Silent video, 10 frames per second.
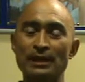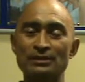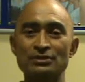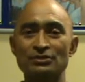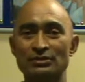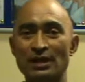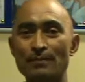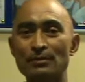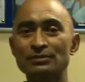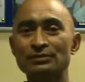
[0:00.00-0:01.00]
And there's a
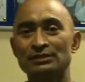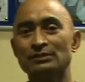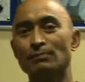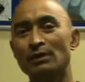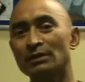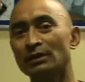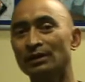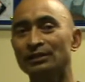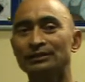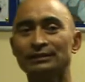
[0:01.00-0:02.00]
Tamang, there's a
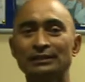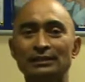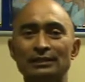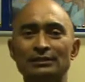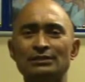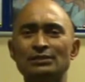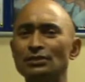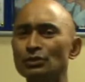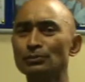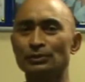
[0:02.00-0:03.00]
Mangar, there's a
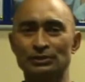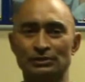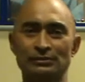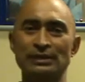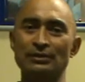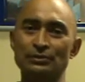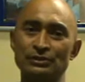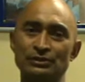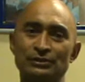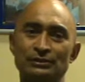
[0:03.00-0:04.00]
numerous
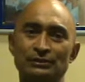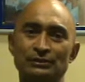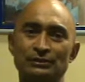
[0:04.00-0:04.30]
languages.